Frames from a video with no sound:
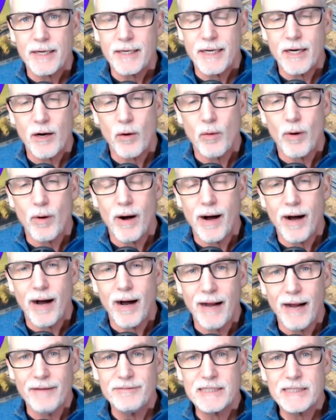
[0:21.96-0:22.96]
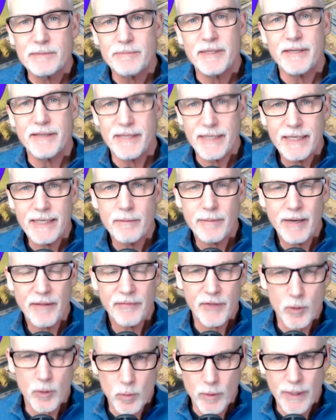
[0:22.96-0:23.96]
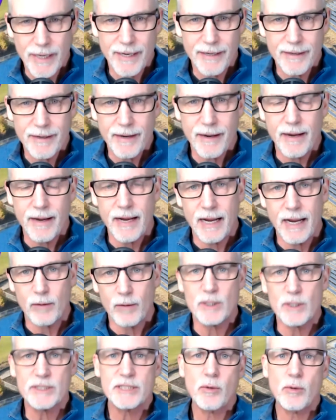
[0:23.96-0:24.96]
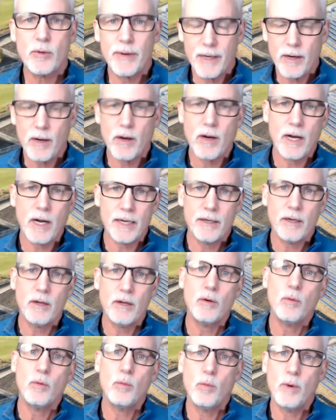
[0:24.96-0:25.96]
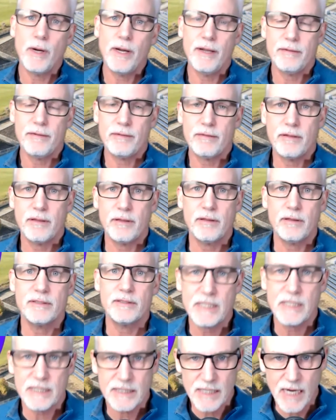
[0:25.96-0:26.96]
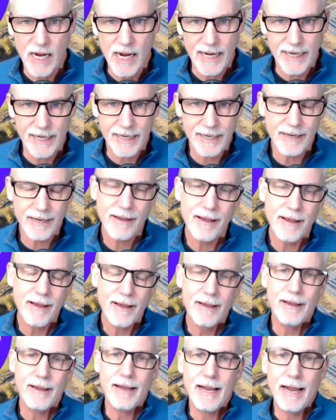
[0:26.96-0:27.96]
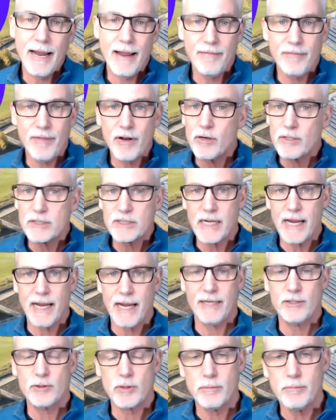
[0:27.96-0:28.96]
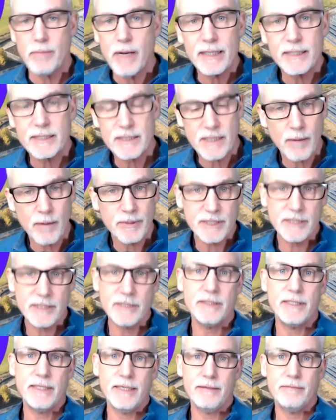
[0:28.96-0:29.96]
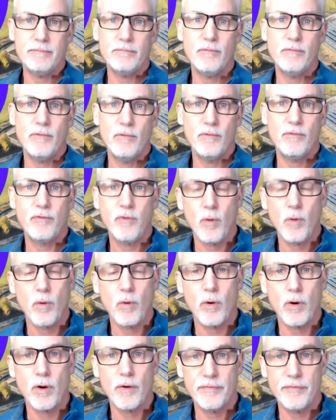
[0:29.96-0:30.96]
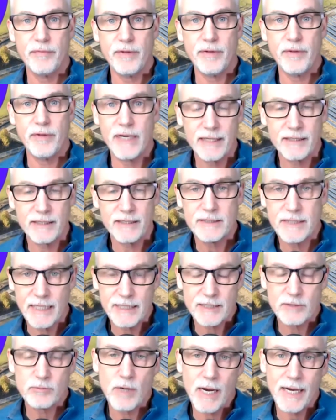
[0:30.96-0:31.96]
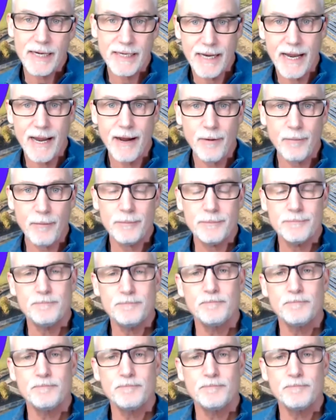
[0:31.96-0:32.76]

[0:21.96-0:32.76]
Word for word: you know, I've just been thinking about the grid and what's going on with society. And there's a tremendous opportunity for the United States right now.